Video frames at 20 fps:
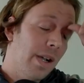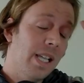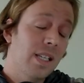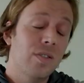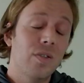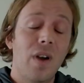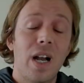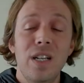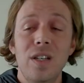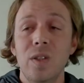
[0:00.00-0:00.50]

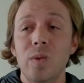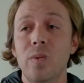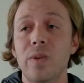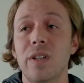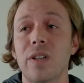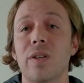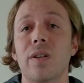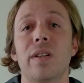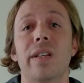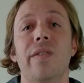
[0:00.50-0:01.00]
Okay, so I
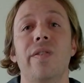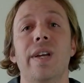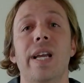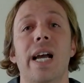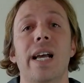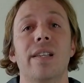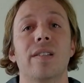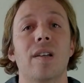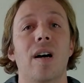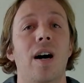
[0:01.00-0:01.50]
just wanted to leave
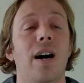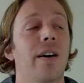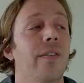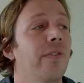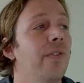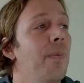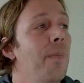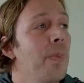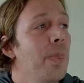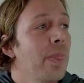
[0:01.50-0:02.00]
you guys
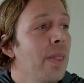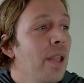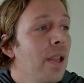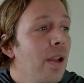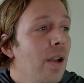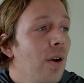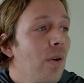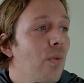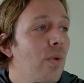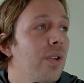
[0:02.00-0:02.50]
off
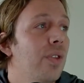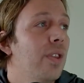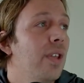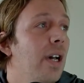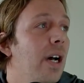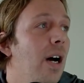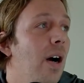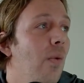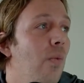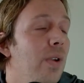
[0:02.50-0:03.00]

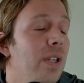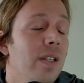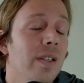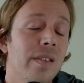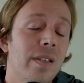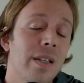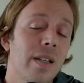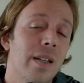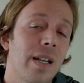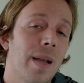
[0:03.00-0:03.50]
with, we
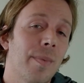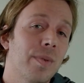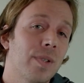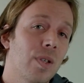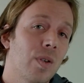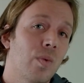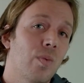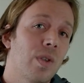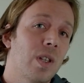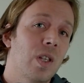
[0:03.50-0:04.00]
just did an
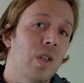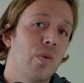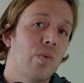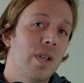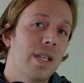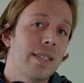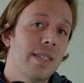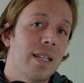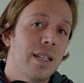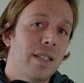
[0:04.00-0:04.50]
episode with
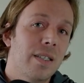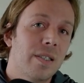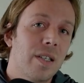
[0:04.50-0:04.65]
Luis